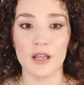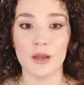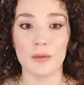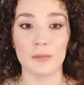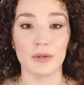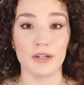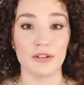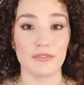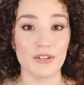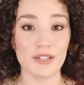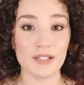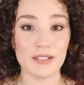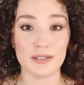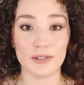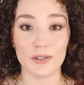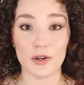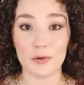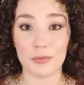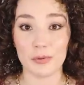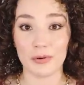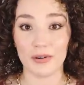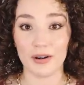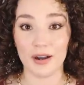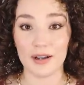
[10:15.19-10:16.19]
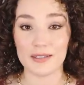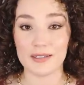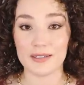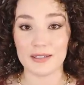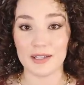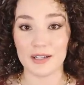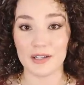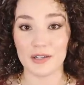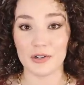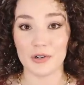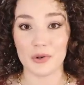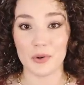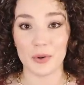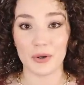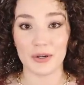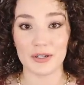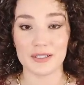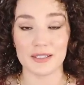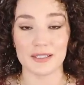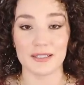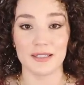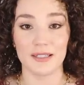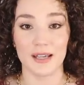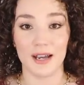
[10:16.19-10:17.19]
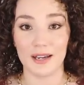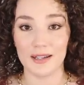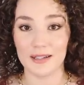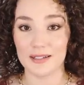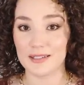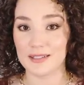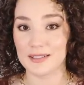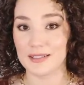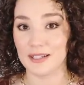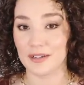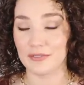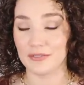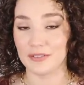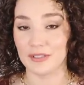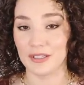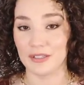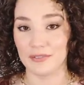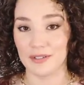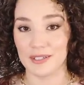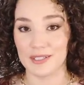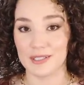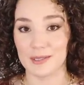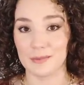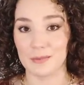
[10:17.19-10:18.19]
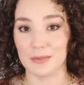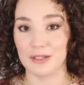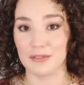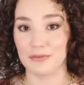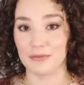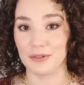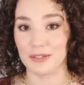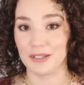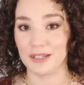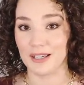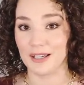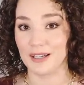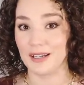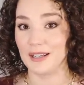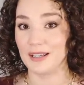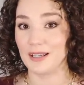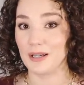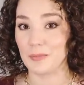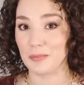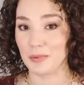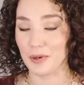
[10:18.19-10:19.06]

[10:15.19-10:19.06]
but if it's low porosity and coarse, that is definitely a recipe for getting